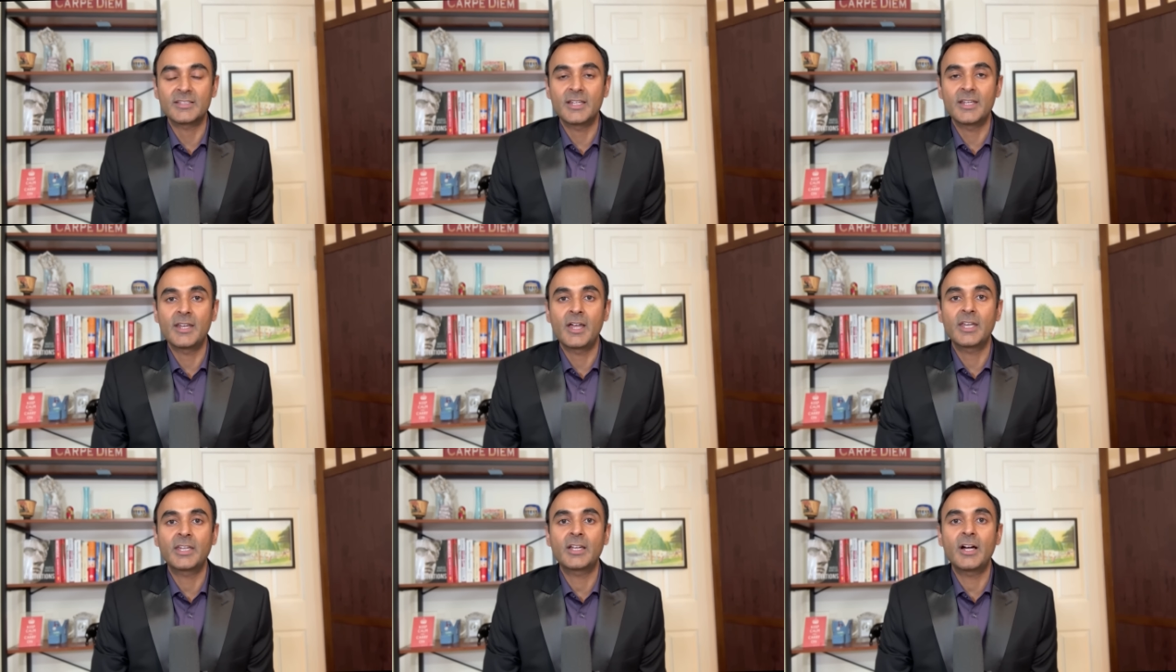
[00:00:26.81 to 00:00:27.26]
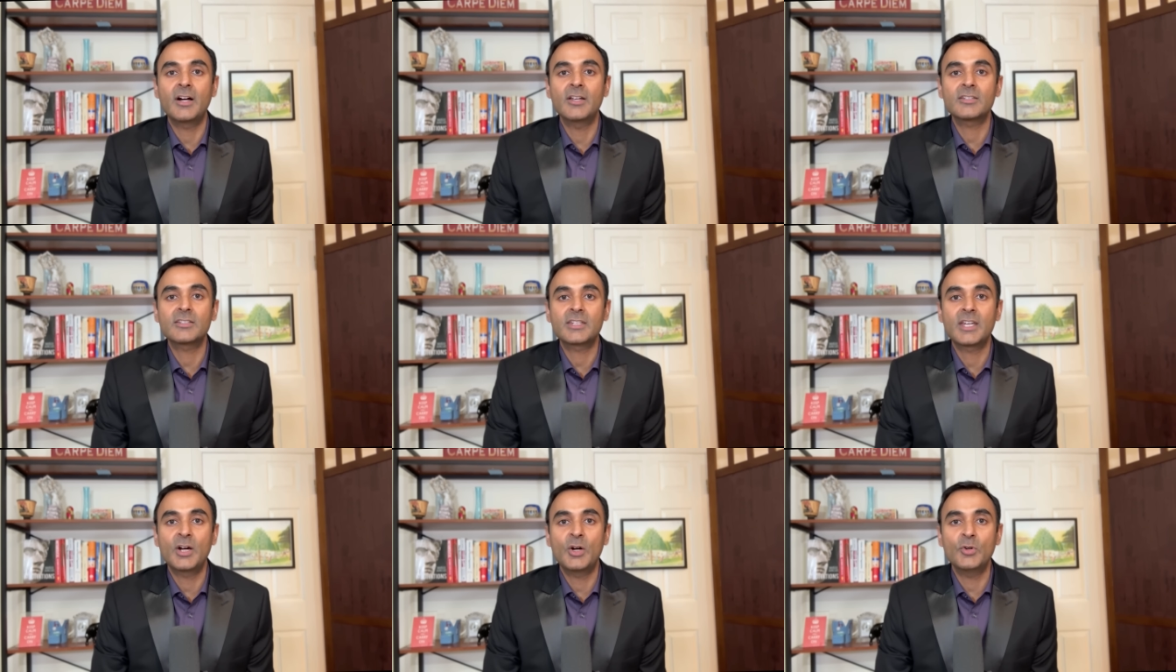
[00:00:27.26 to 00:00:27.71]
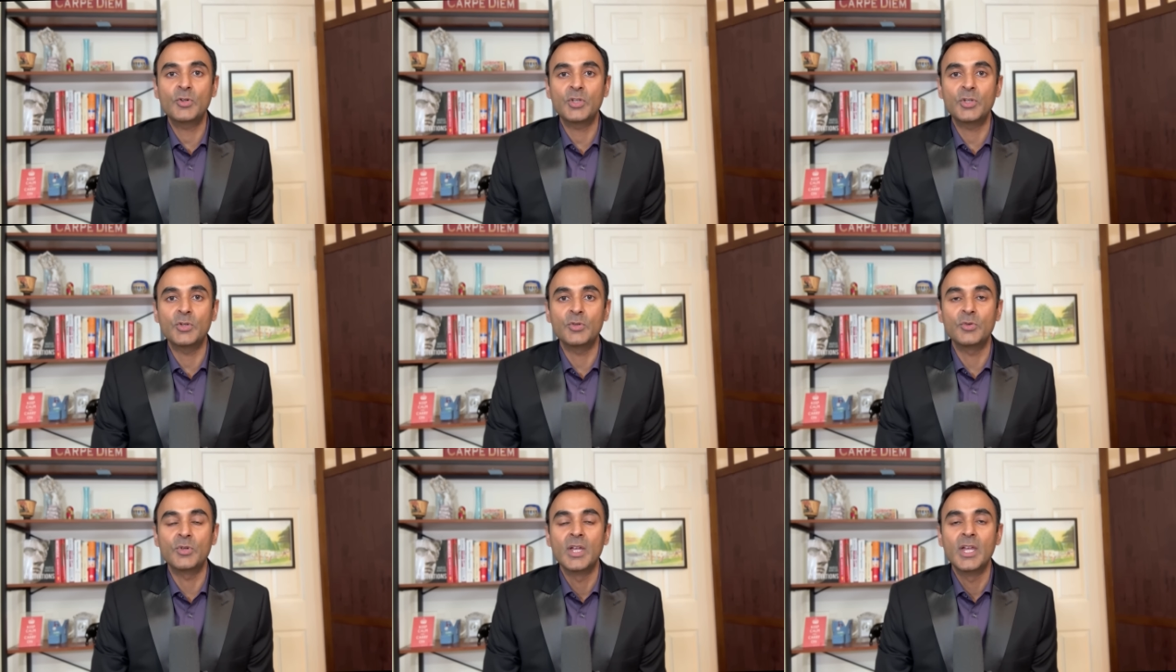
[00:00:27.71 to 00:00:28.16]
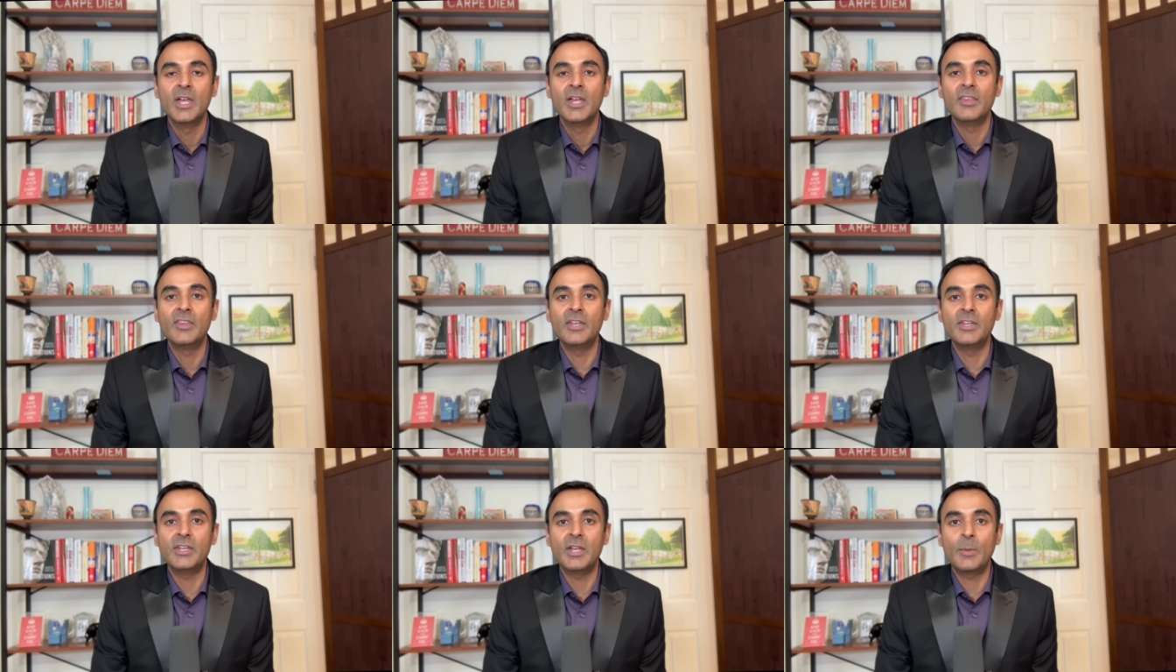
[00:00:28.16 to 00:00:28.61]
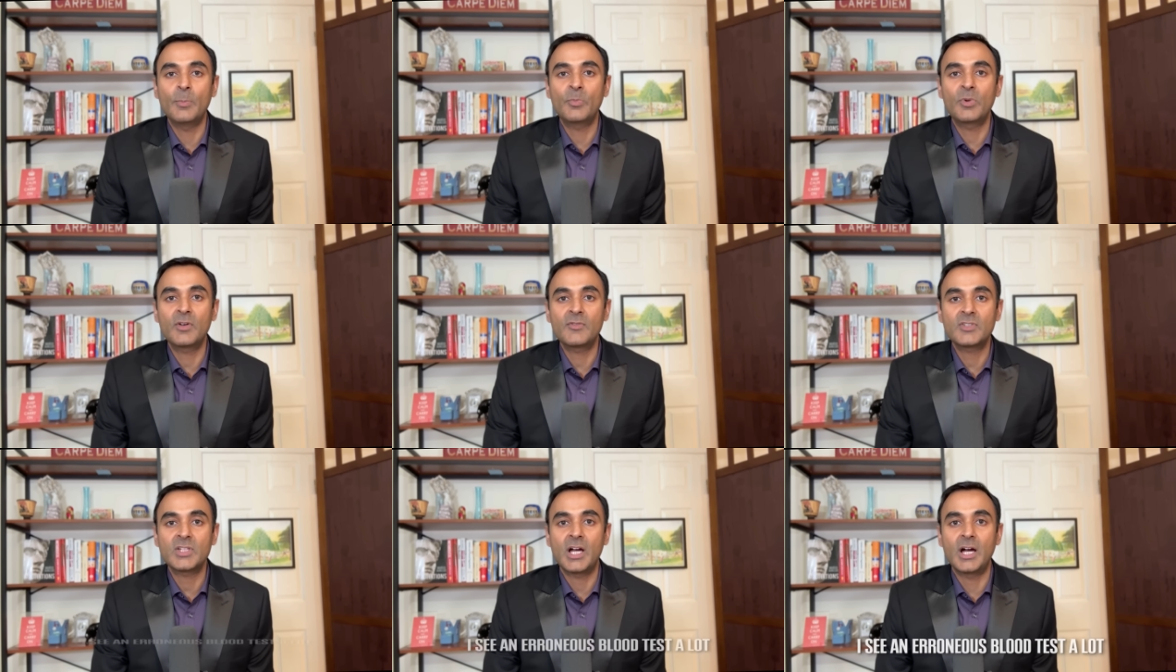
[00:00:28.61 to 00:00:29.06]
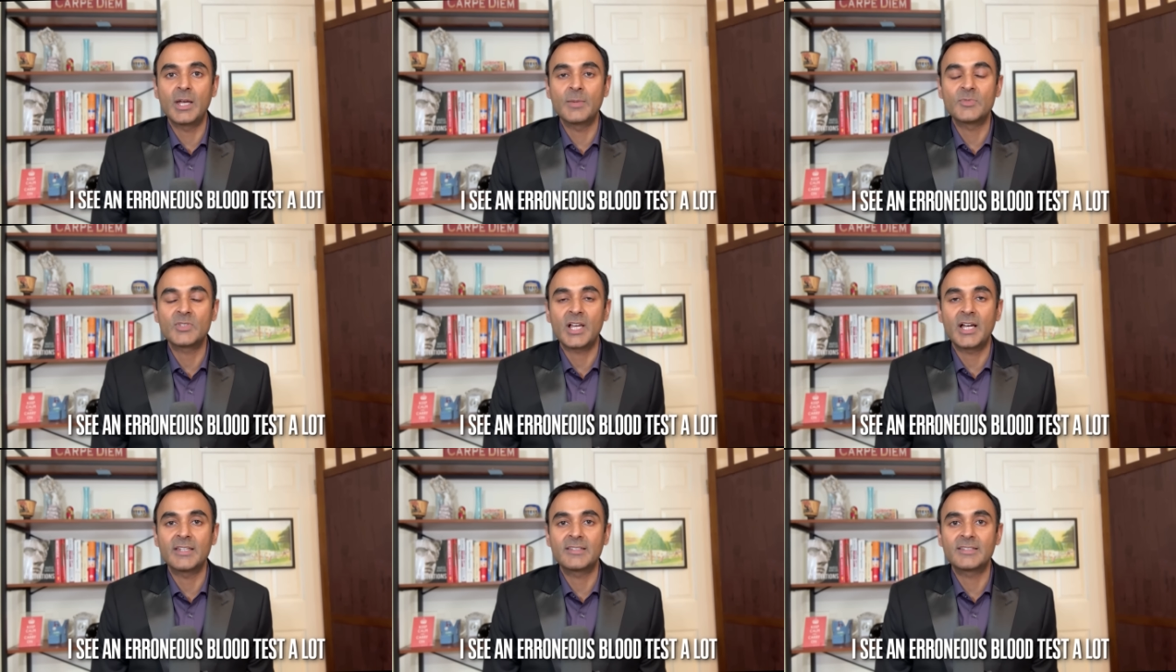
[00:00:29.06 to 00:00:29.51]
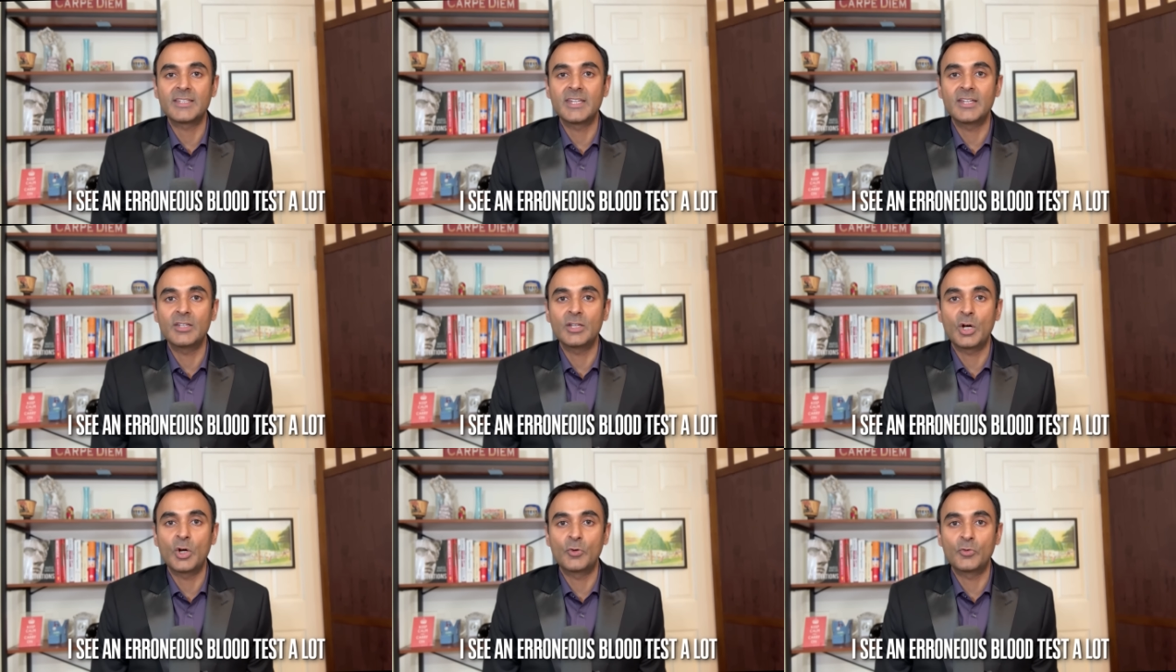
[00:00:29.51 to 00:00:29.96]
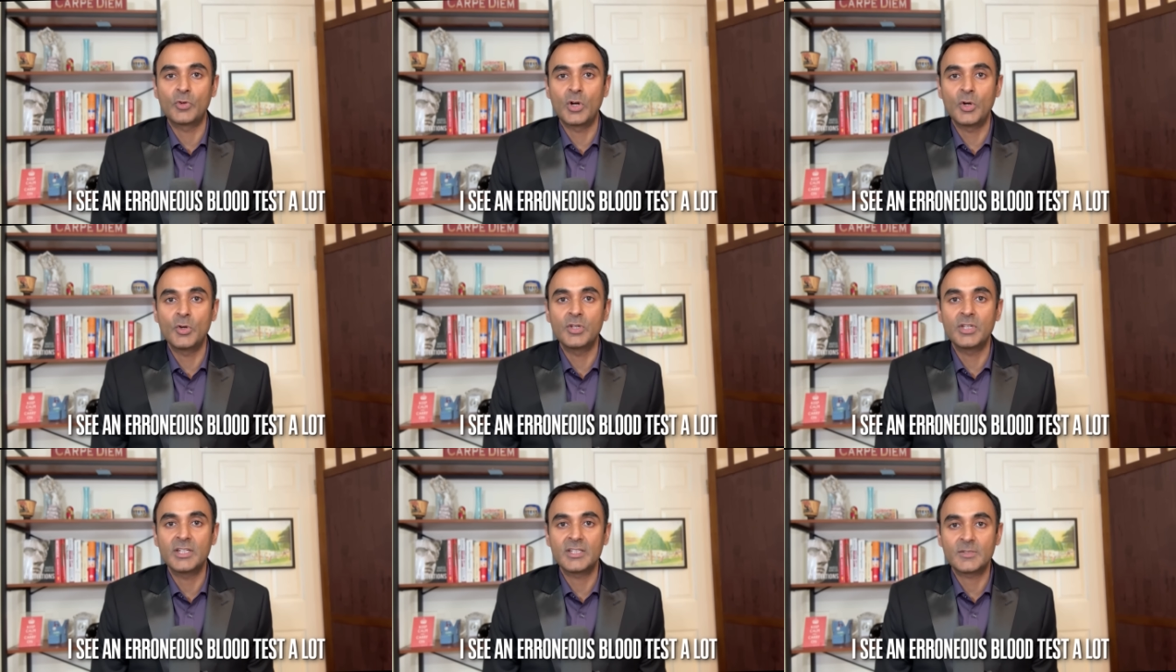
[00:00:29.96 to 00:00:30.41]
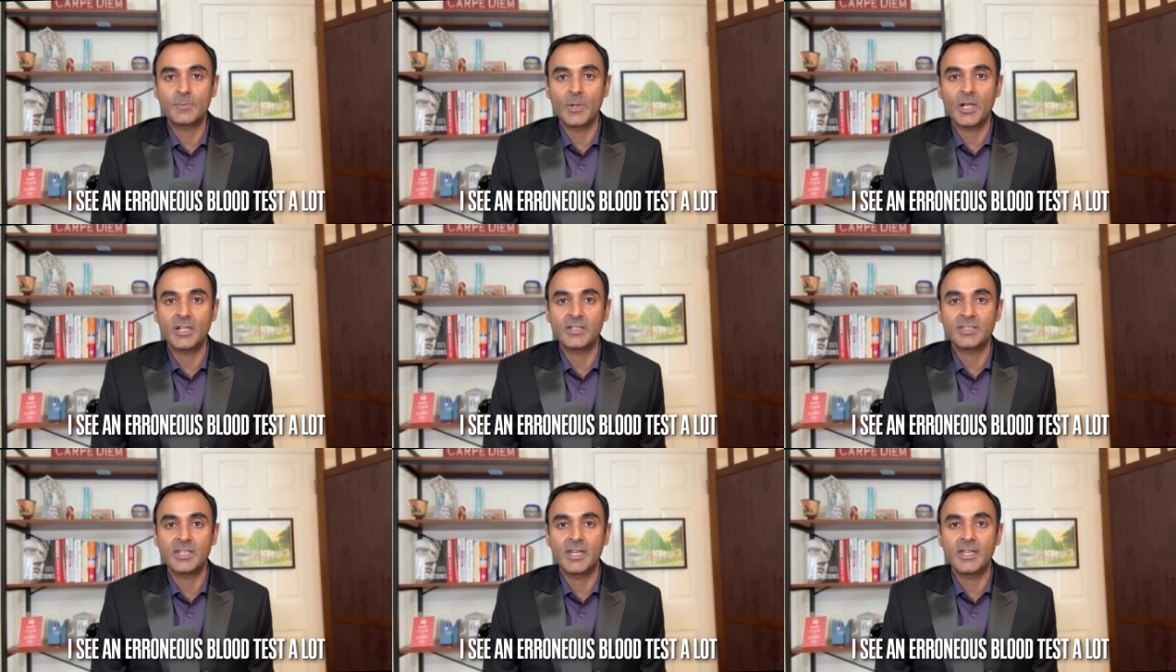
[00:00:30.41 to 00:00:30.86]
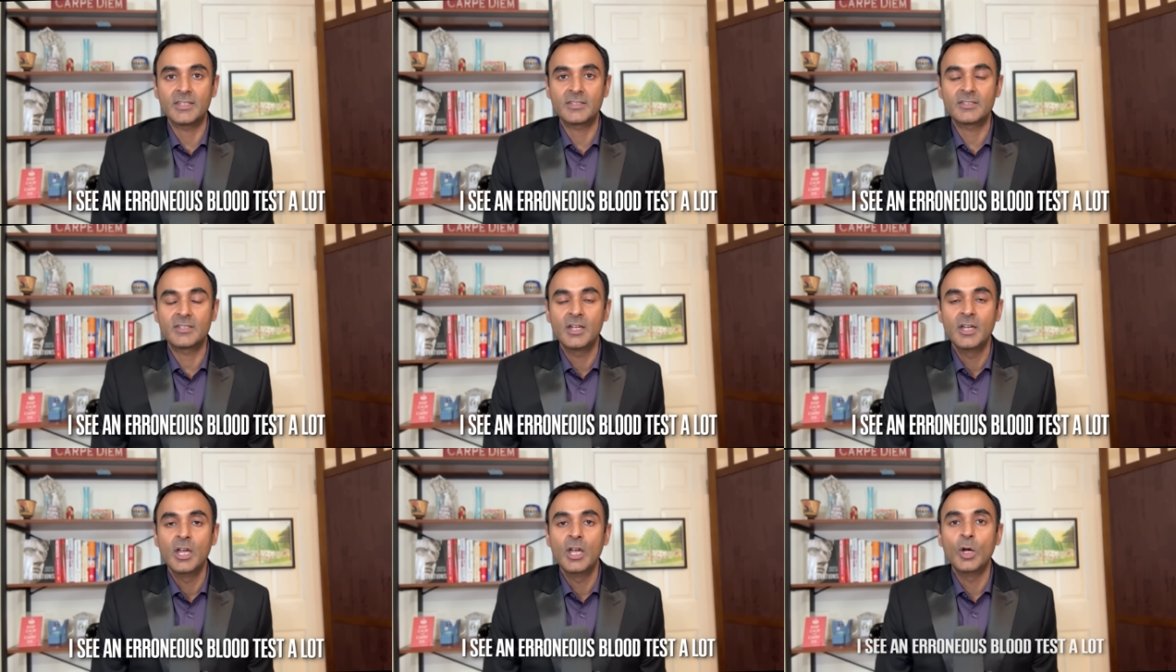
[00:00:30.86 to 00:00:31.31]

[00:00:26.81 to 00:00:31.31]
And I can't tell you the number of times I see an erroneous blood test,